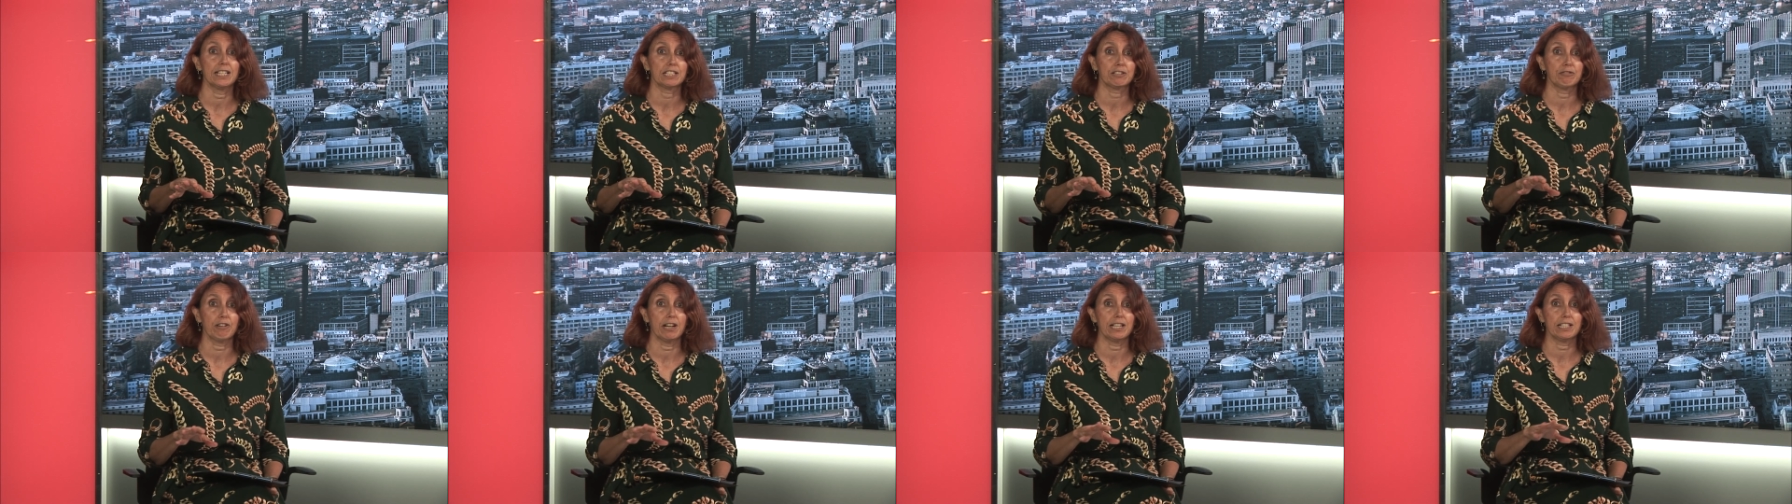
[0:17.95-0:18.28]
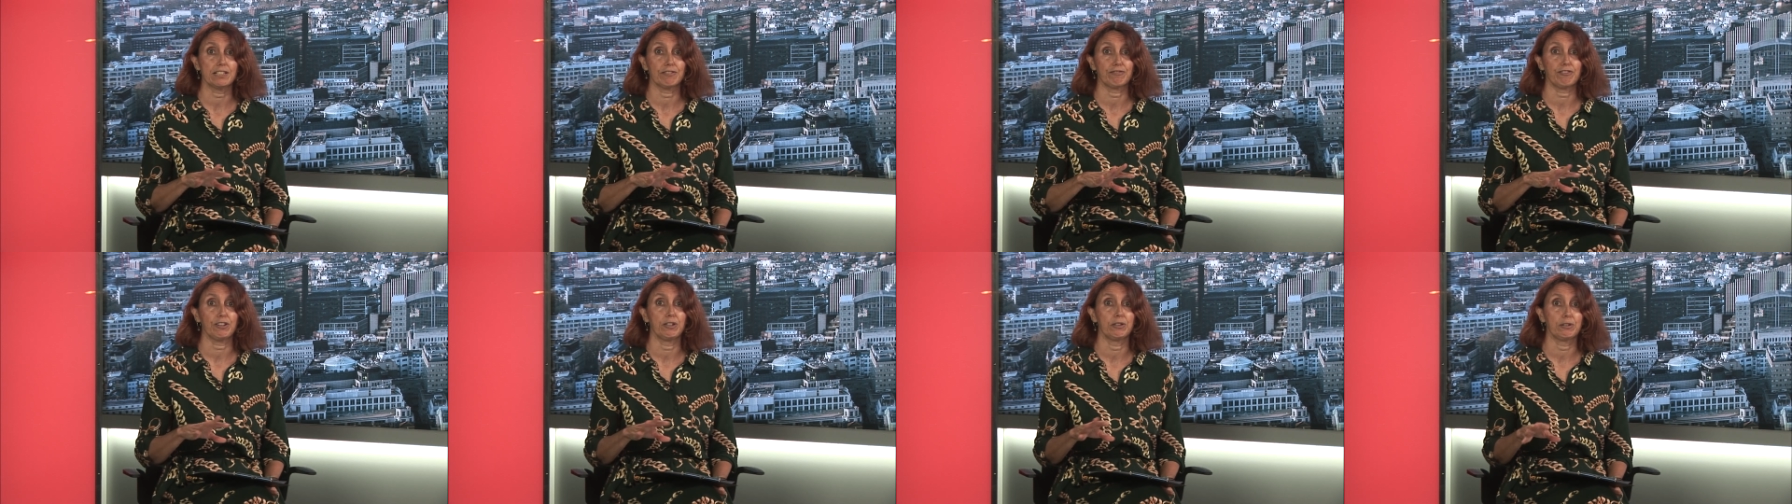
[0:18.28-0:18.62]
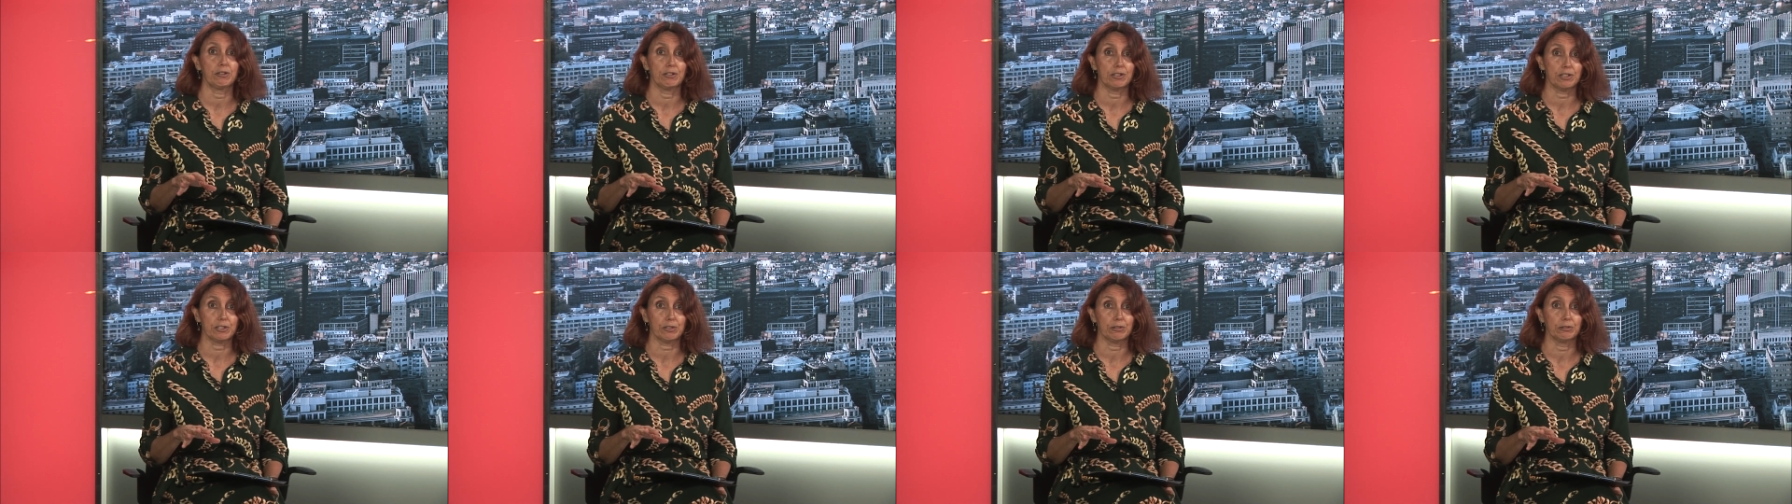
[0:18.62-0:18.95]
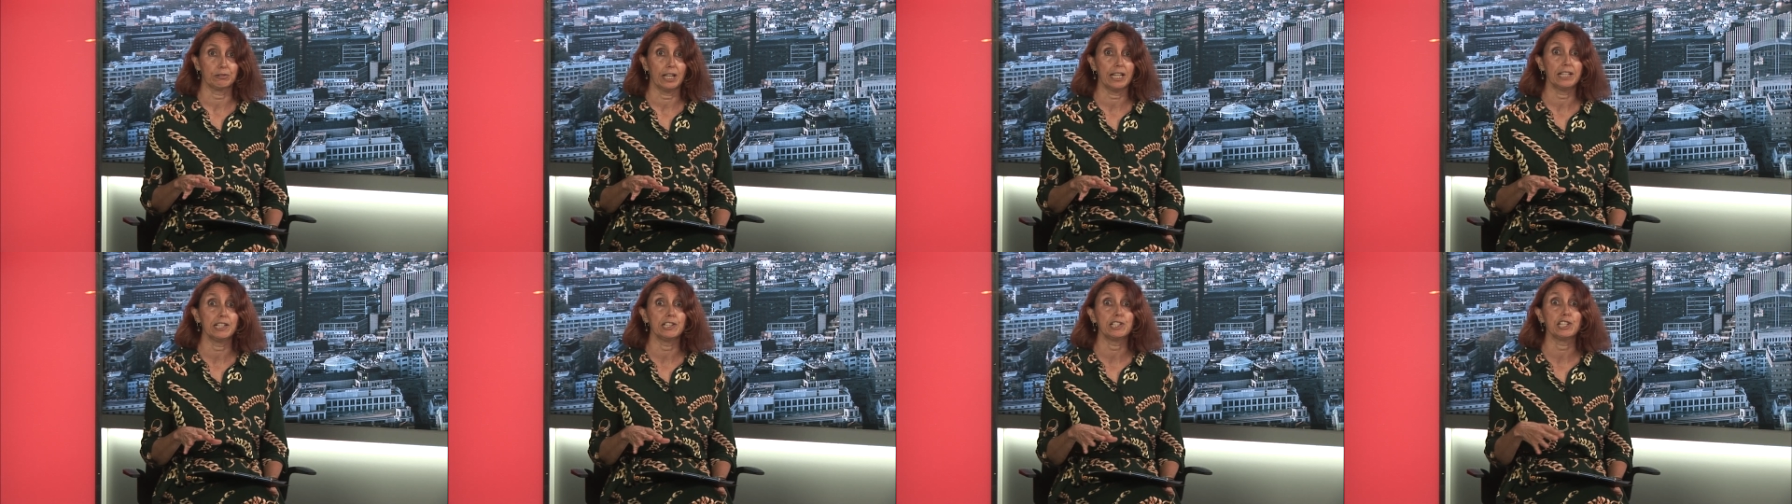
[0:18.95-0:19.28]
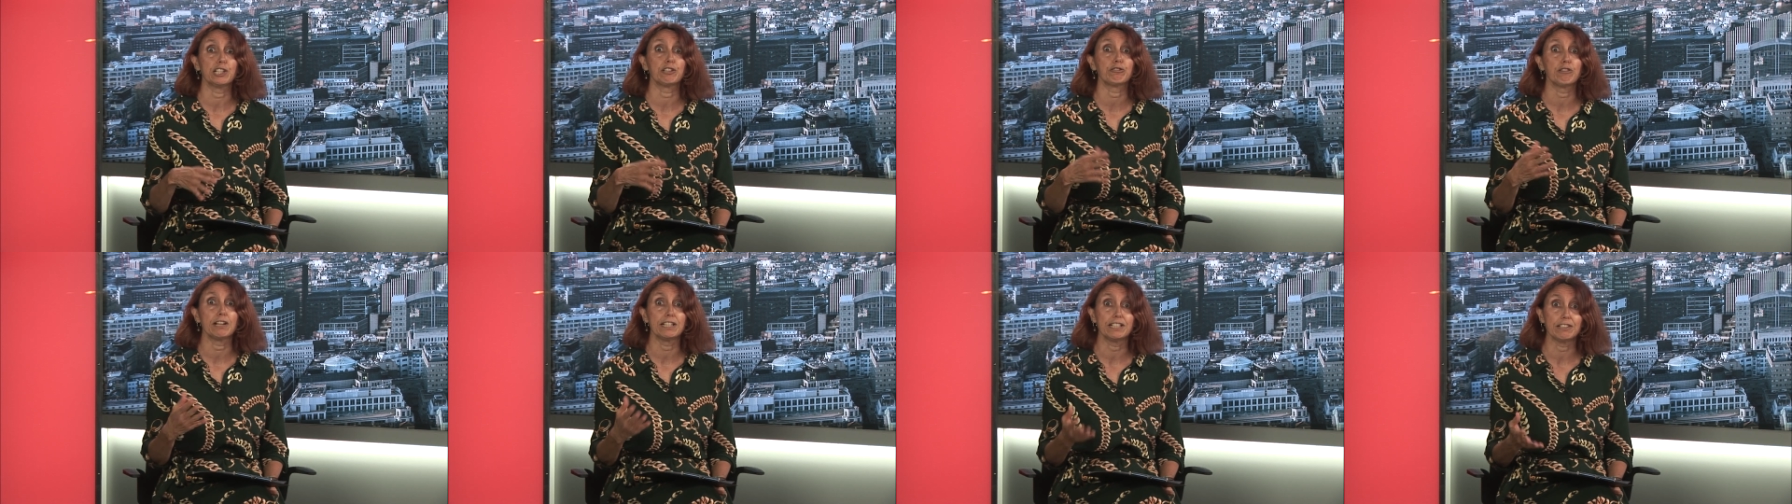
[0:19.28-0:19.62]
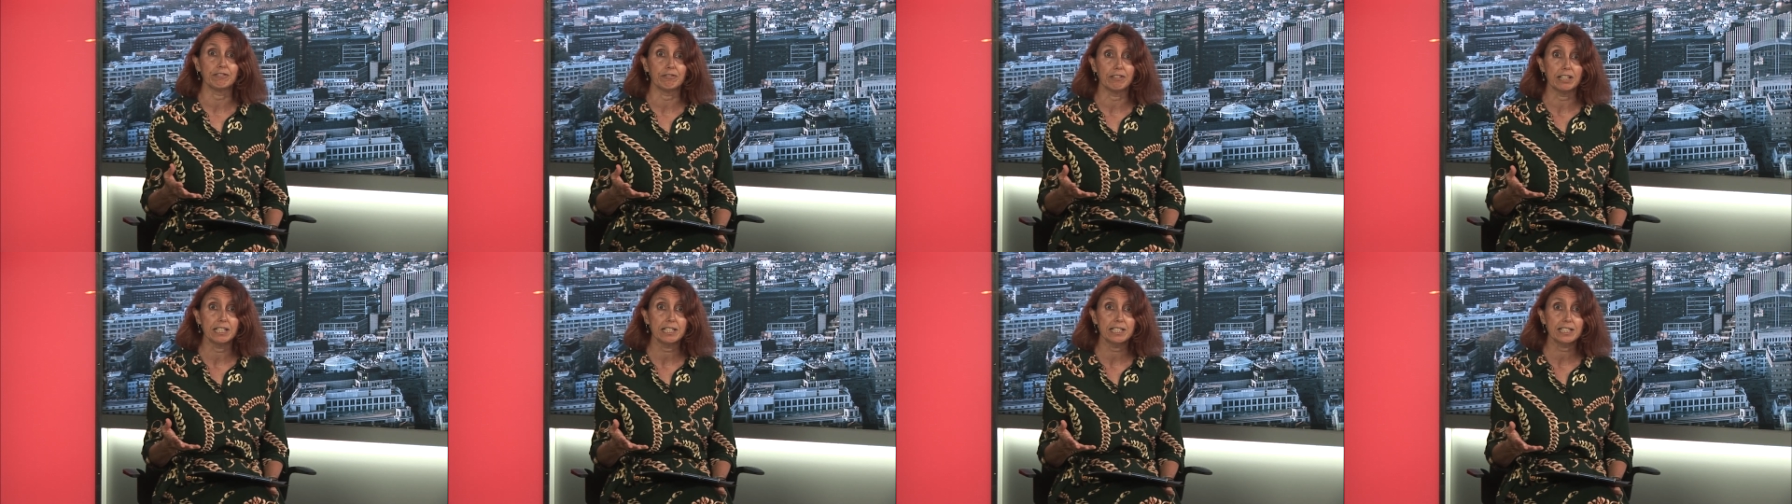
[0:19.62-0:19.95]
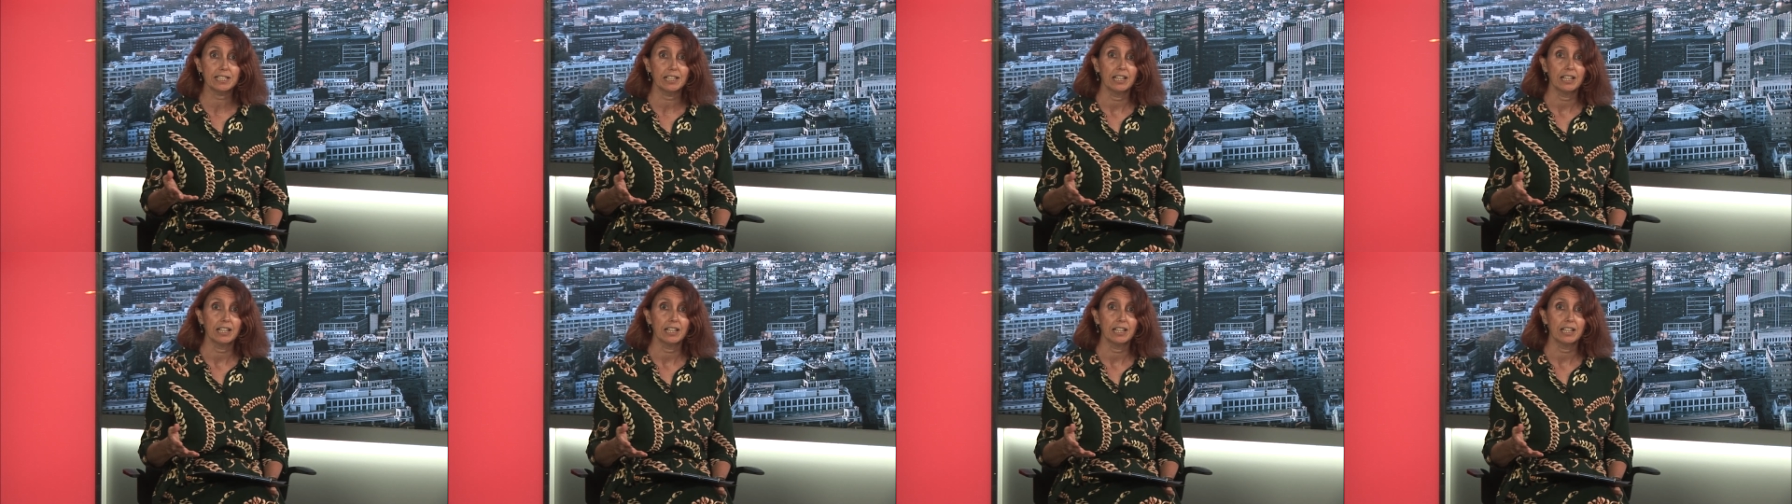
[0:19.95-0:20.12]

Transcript: greater focus on energy credit risk